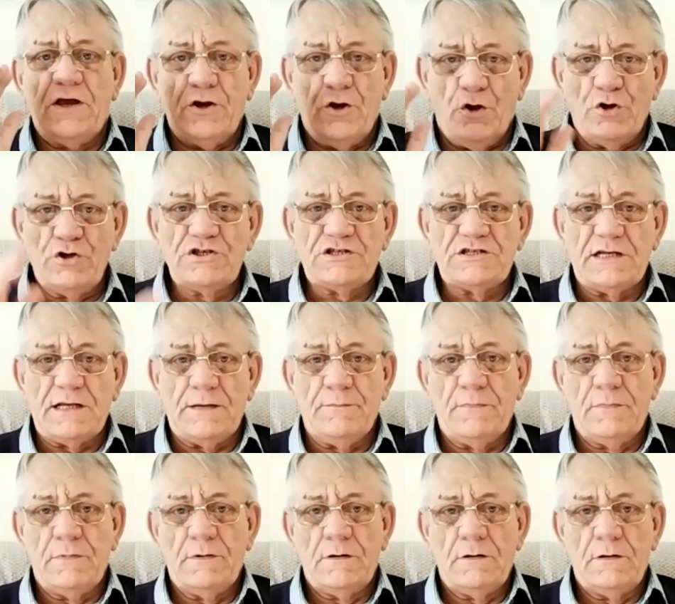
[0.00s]
anointed
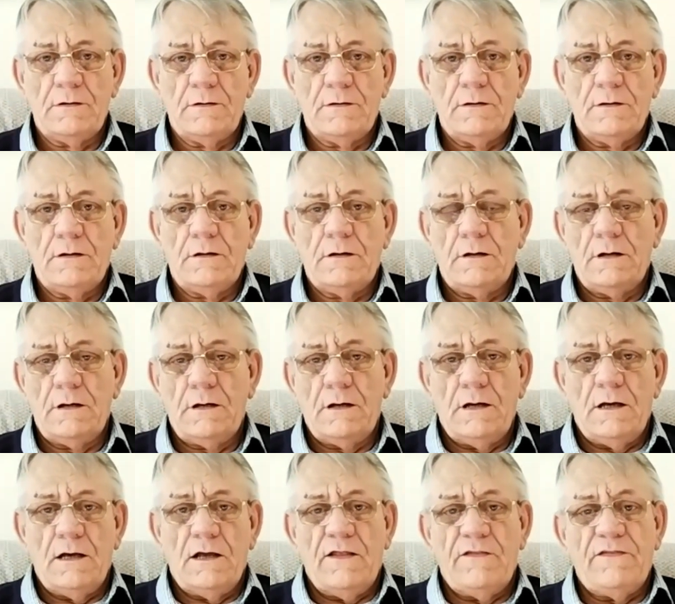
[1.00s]
him.
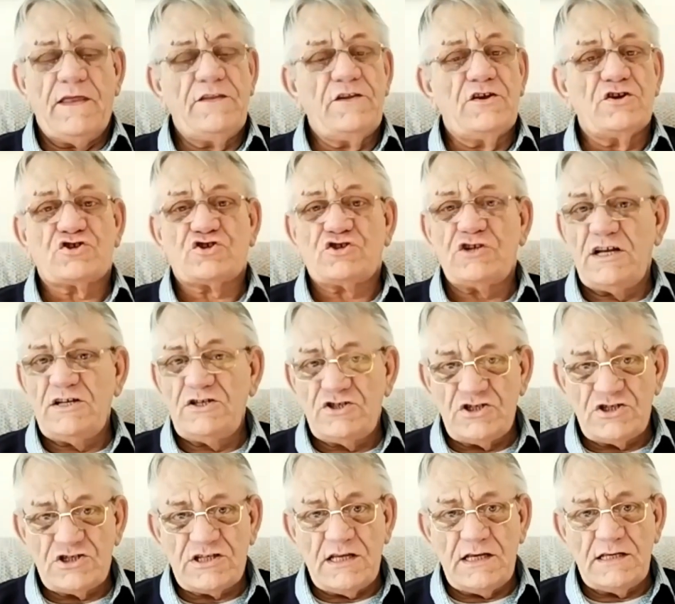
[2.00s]
Then the
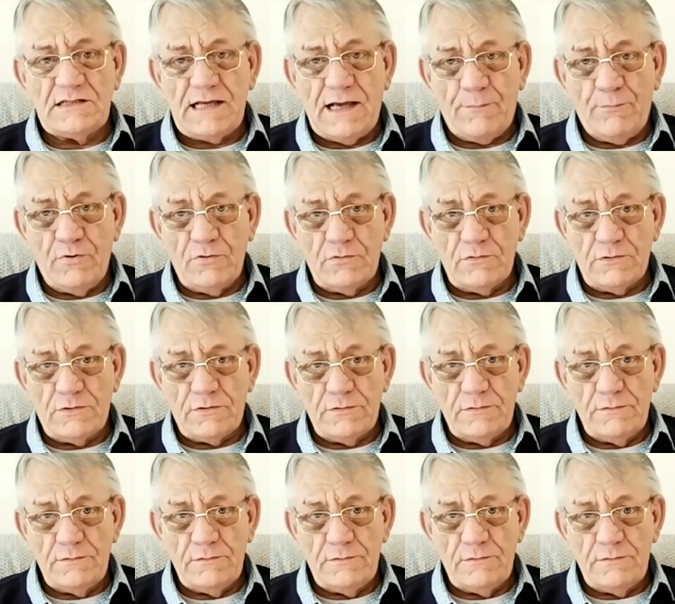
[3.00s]
strangest thing happened.